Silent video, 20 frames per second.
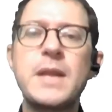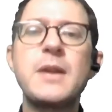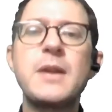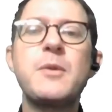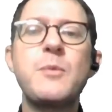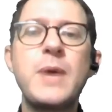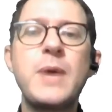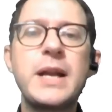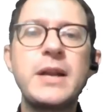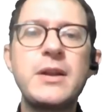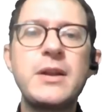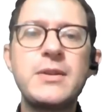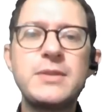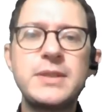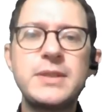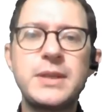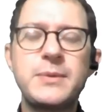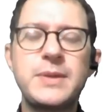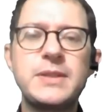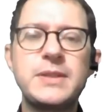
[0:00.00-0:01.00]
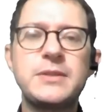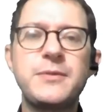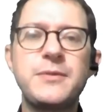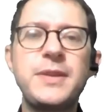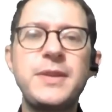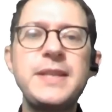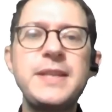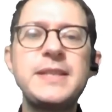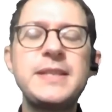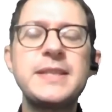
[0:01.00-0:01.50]
One consequence
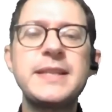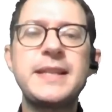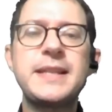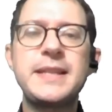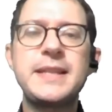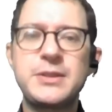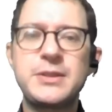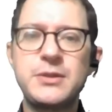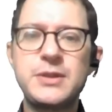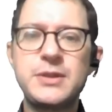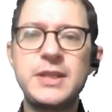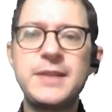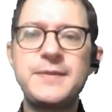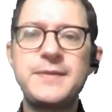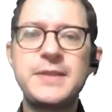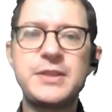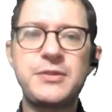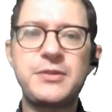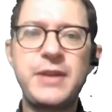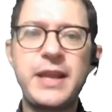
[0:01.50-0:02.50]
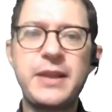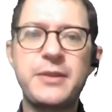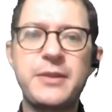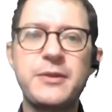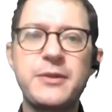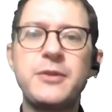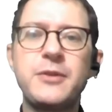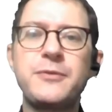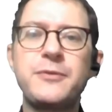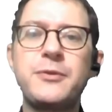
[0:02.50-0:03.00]
of this is that the associative strength
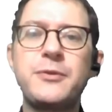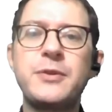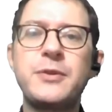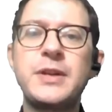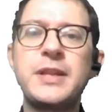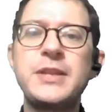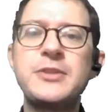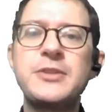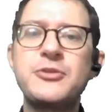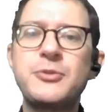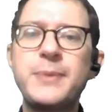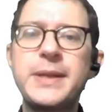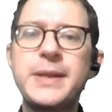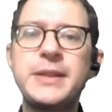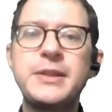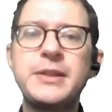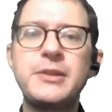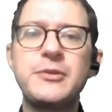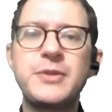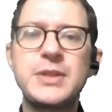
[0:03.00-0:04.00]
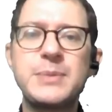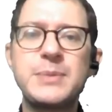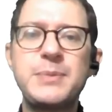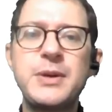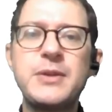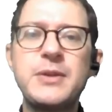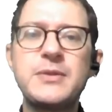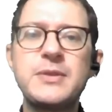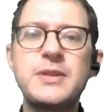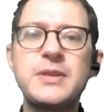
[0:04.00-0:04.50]
for an instrumental
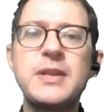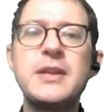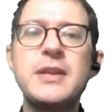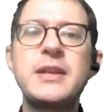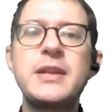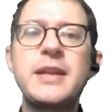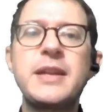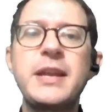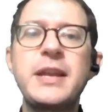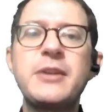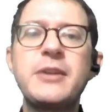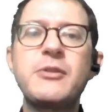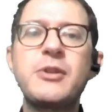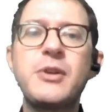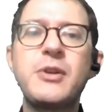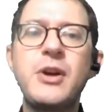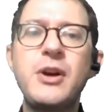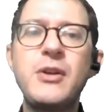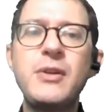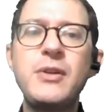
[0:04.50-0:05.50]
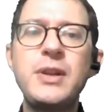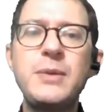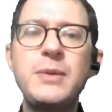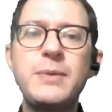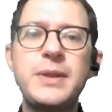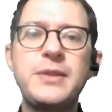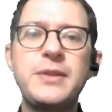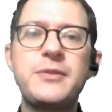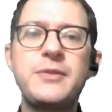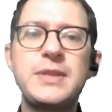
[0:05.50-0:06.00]
response can grow only
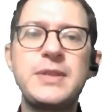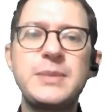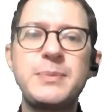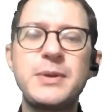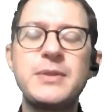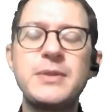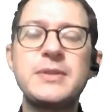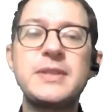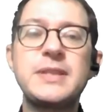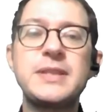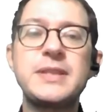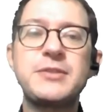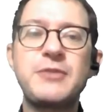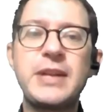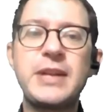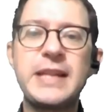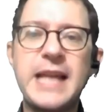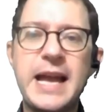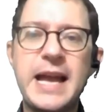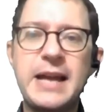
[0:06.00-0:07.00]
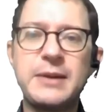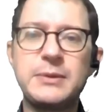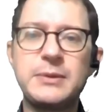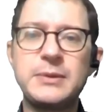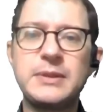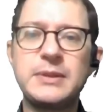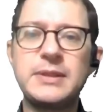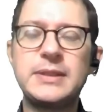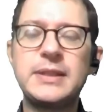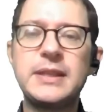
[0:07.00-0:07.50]
when the response is tried
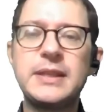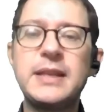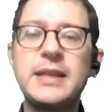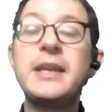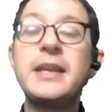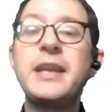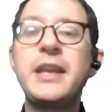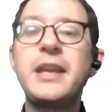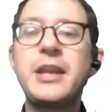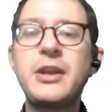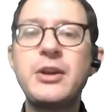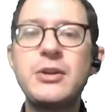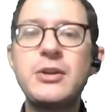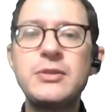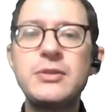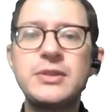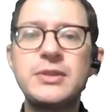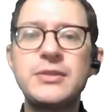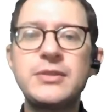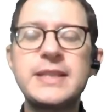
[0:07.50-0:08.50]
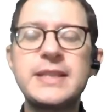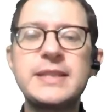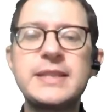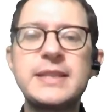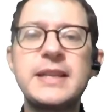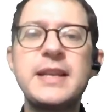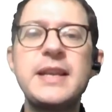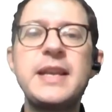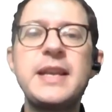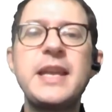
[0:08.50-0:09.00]
out. In contrast,
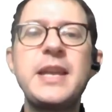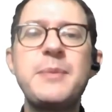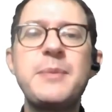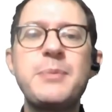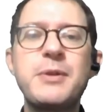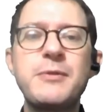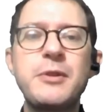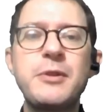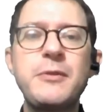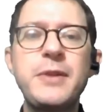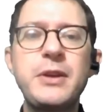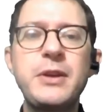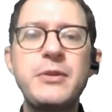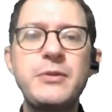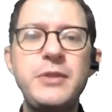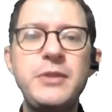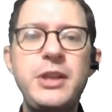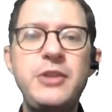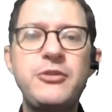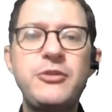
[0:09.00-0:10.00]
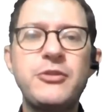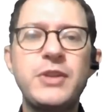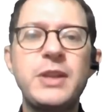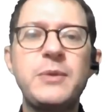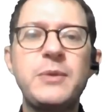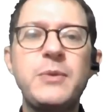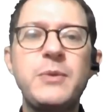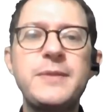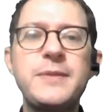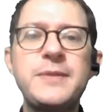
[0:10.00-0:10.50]
in Pavlovian
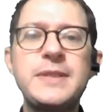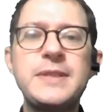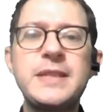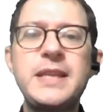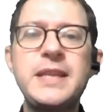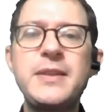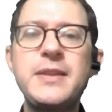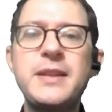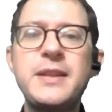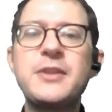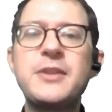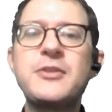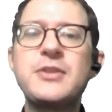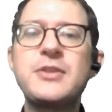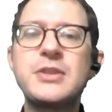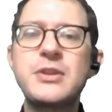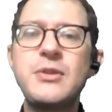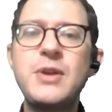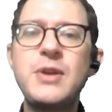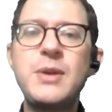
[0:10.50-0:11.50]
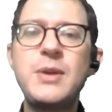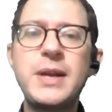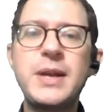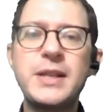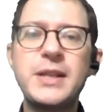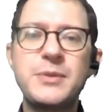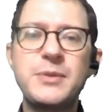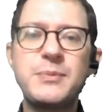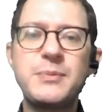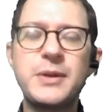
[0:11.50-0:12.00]
conditioning, we have seen that the
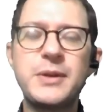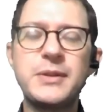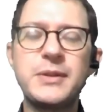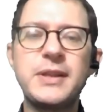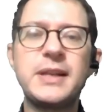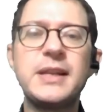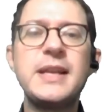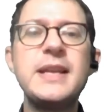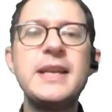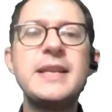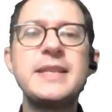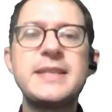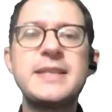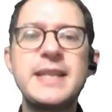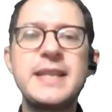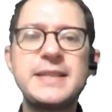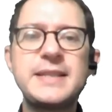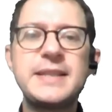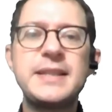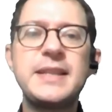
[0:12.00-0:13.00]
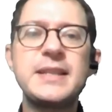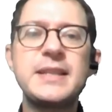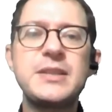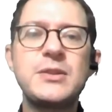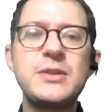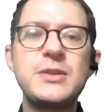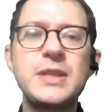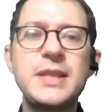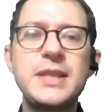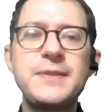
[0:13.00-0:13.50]
Rescorla-Wagner model says that the
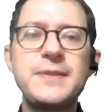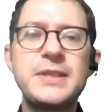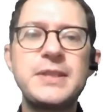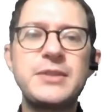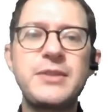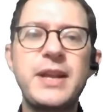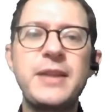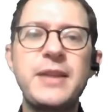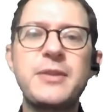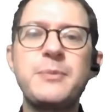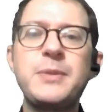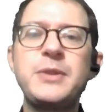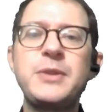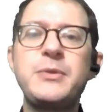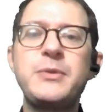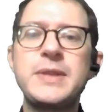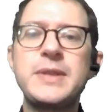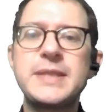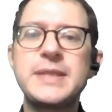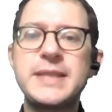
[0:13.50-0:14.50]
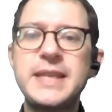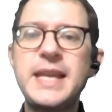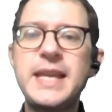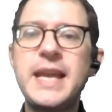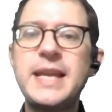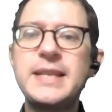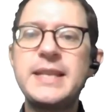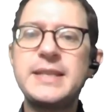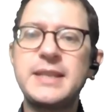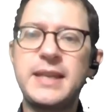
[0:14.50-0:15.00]
associative strength between
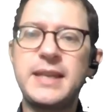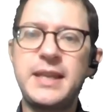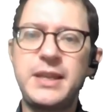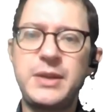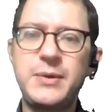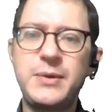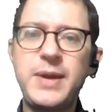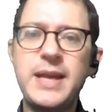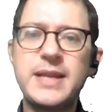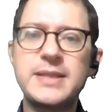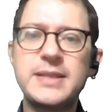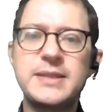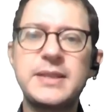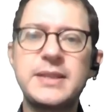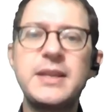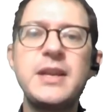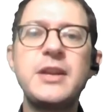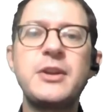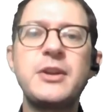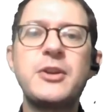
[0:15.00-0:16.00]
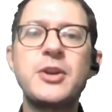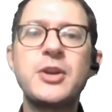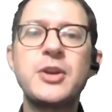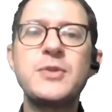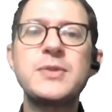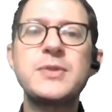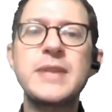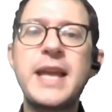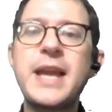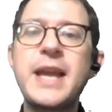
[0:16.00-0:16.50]
CS and US
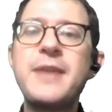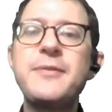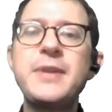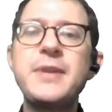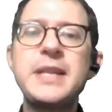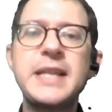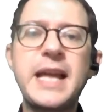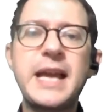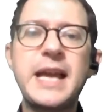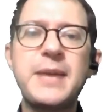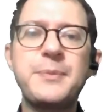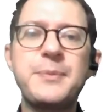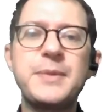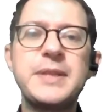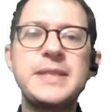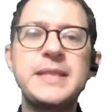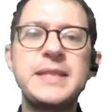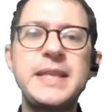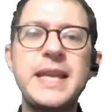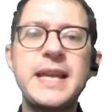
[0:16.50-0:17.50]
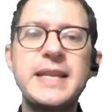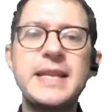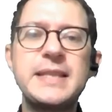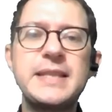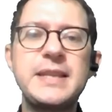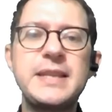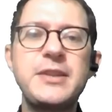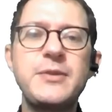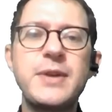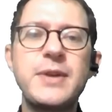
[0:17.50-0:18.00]
grows every time the CS
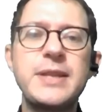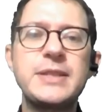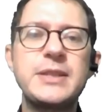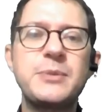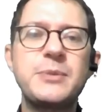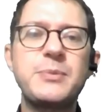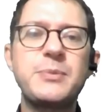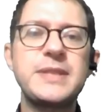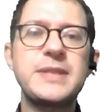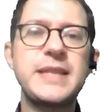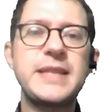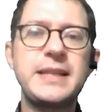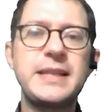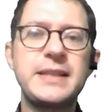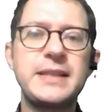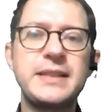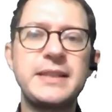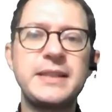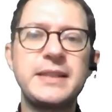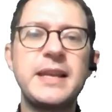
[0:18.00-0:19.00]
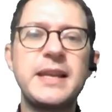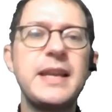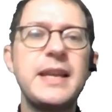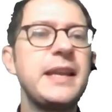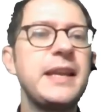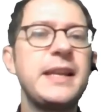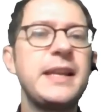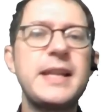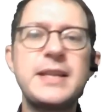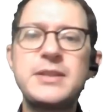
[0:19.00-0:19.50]
and US are presented.
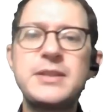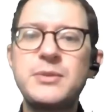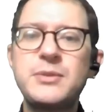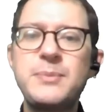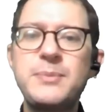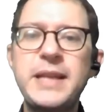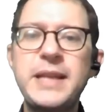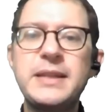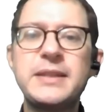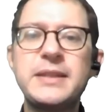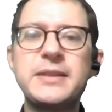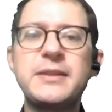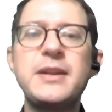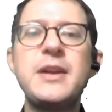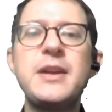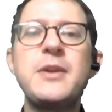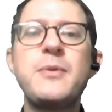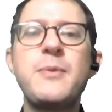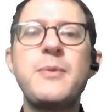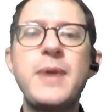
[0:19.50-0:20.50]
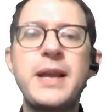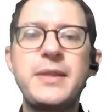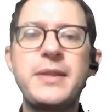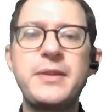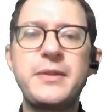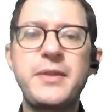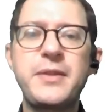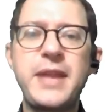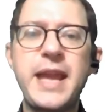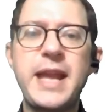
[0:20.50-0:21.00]
It does not matter
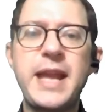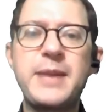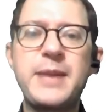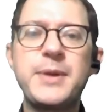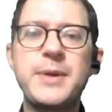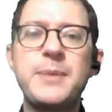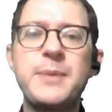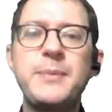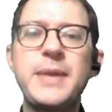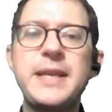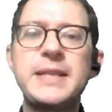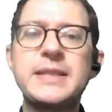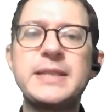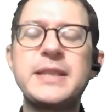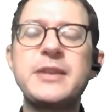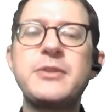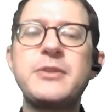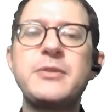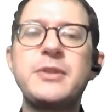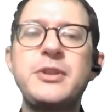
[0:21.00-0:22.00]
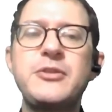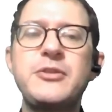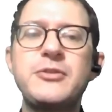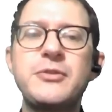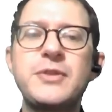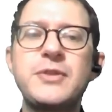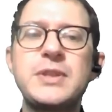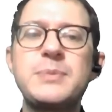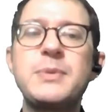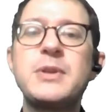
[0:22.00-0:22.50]
whether the animal makes a
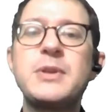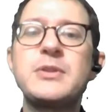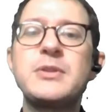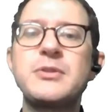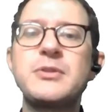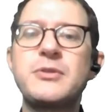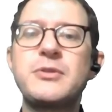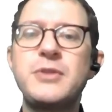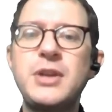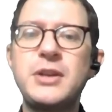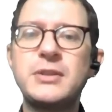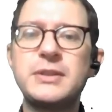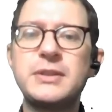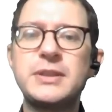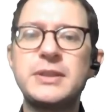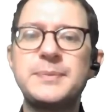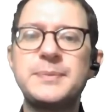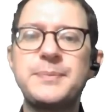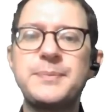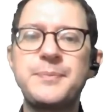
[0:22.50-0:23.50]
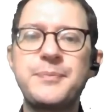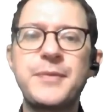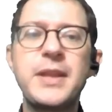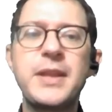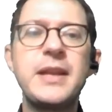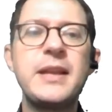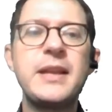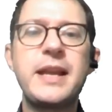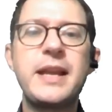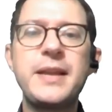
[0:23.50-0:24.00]
conditioned response or not
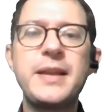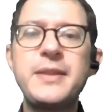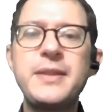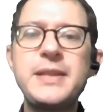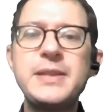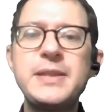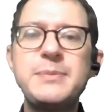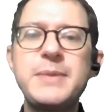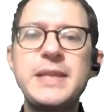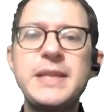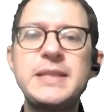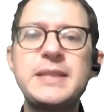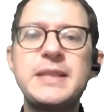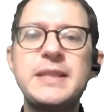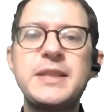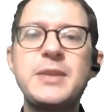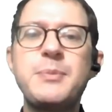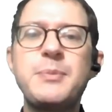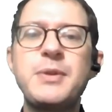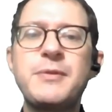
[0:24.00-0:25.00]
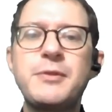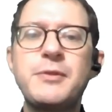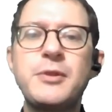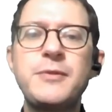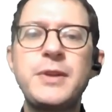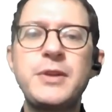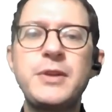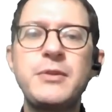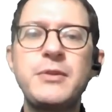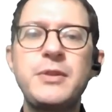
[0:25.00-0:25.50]
and this means that the
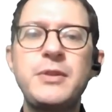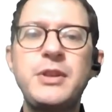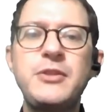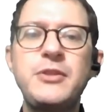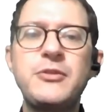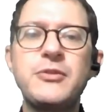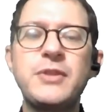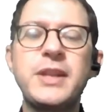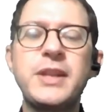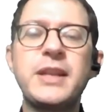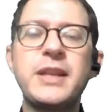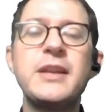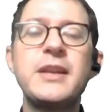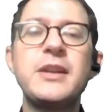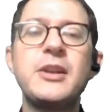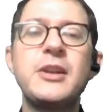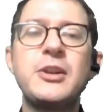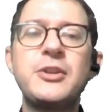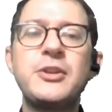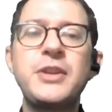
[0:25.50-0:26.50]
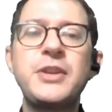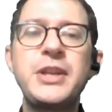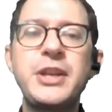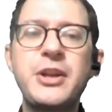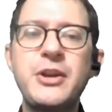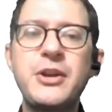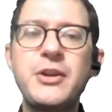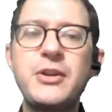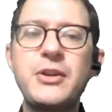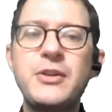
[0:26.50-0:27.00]
Pavlovian conditioning learning
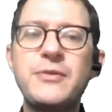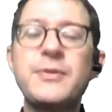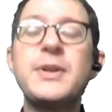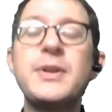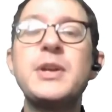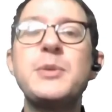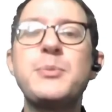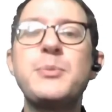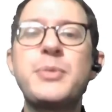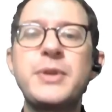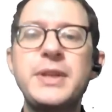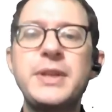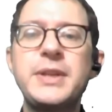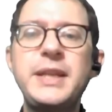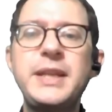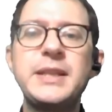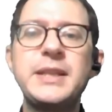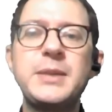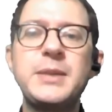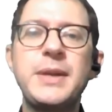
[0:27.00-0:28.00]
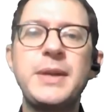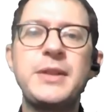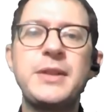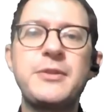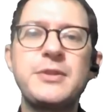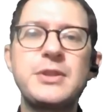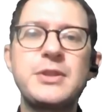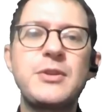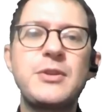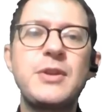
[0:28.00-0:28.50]
curve predicted by the
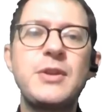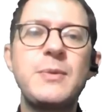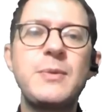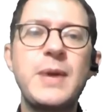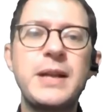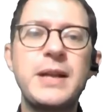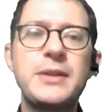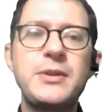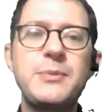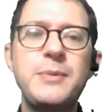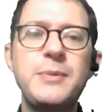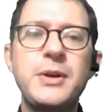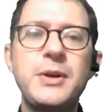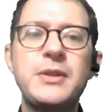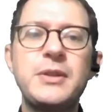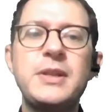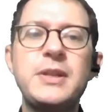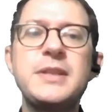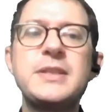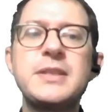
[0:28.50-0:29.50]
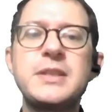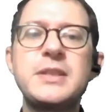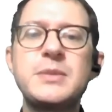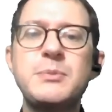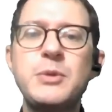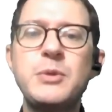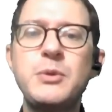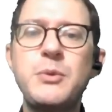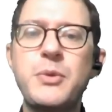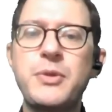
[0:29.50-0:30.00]
Rescorla-Wagner model is
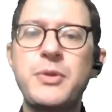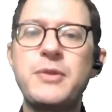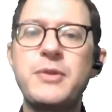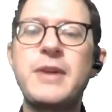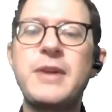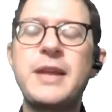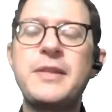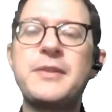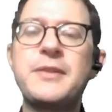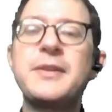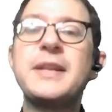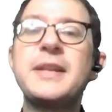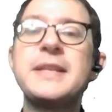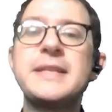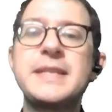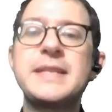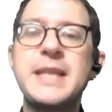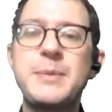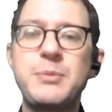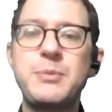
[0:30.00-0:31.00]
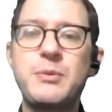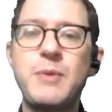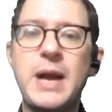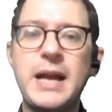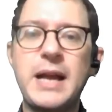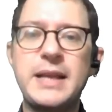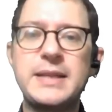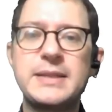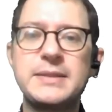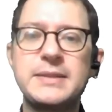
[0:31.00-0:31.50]
smooth rather than
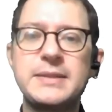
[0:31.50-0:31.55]
stepwise.